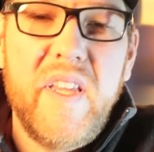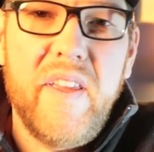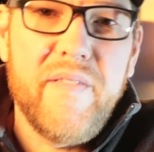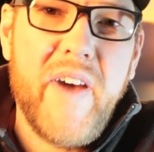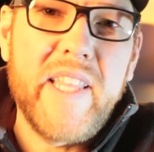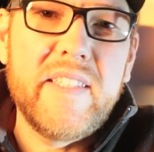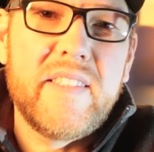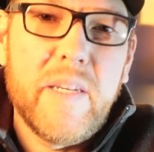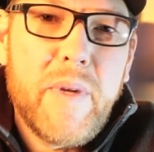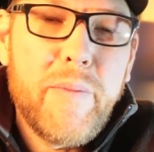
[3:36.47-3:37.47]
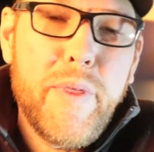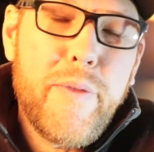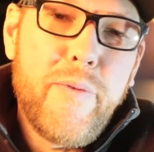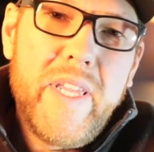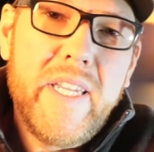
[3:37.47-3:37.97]
And finally, tip number
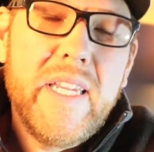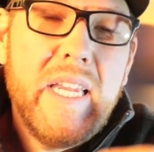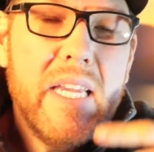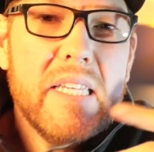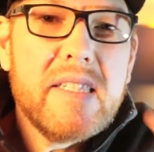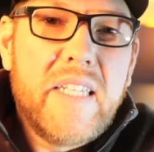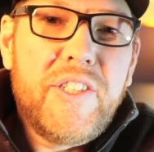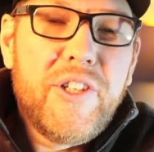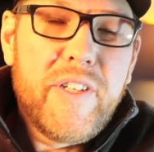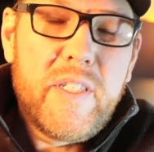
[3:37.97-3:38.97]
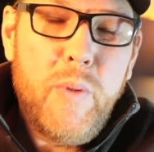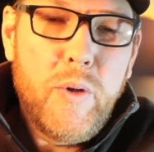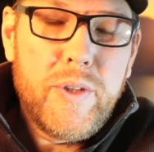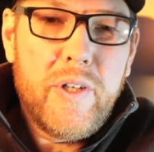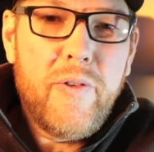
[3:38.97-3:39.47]
3, set your
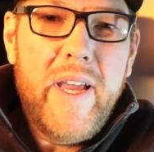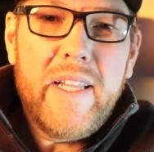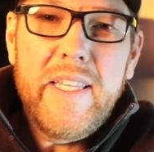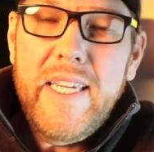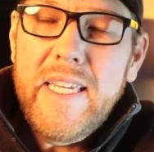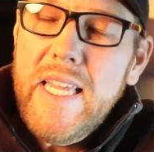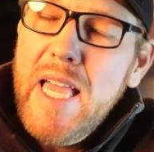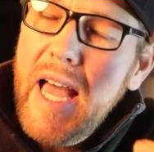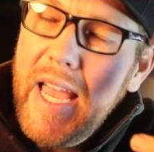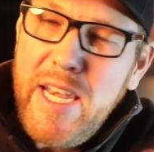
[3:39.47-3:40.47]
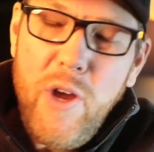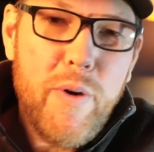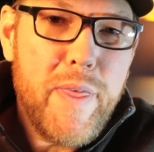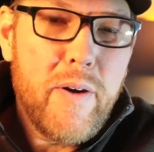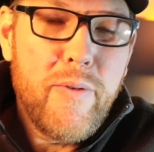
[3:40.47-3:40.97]
exposure correctly. I know
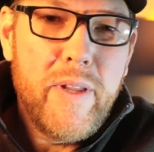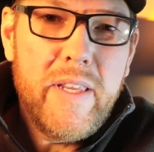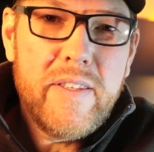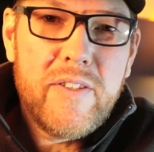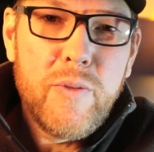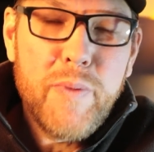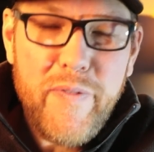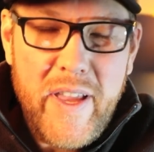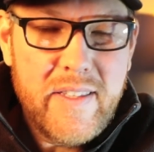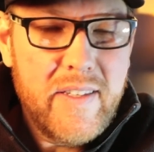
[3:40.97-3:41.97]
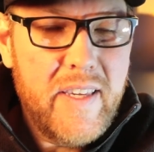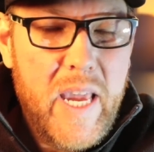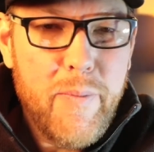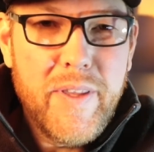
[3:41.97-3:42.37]
without a really super fancy camera